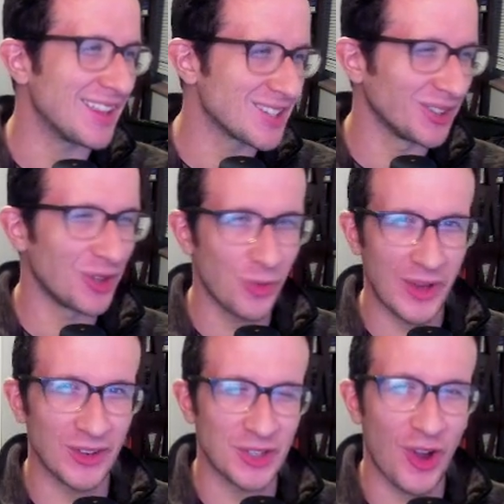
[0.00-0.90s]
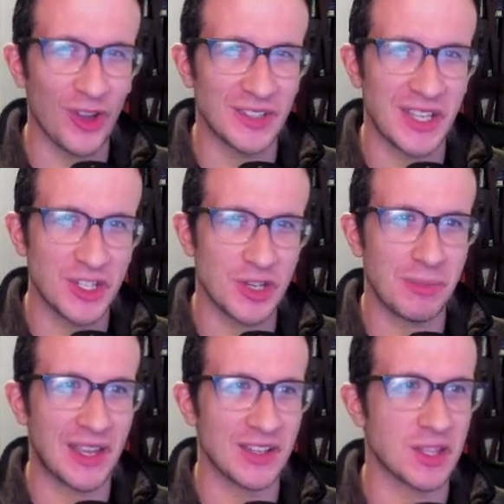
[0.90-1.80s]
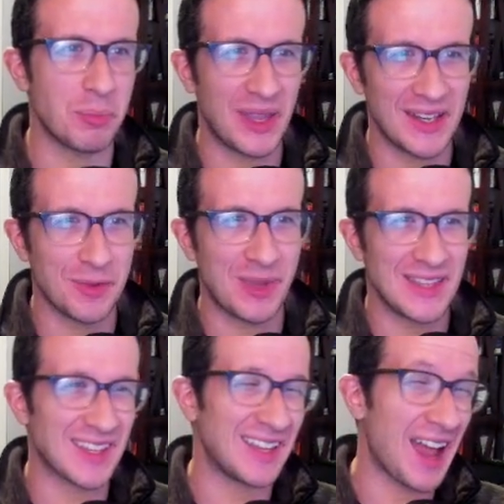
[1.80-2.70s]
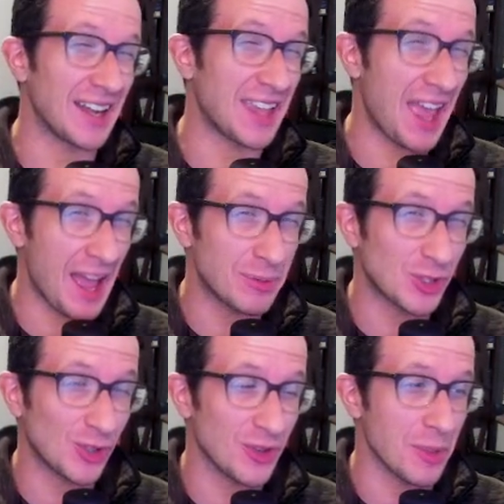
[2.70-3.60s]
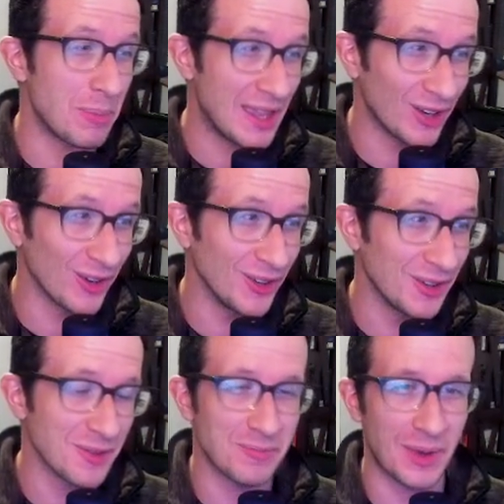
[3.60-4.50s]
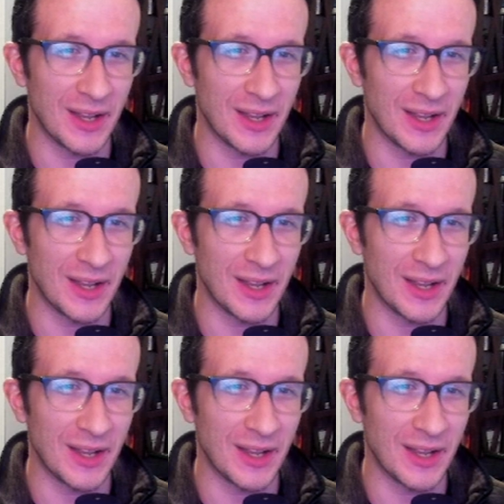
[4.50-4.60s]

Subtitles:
it's a little weird to call it tension because the pinned piece cannot capture the pinner,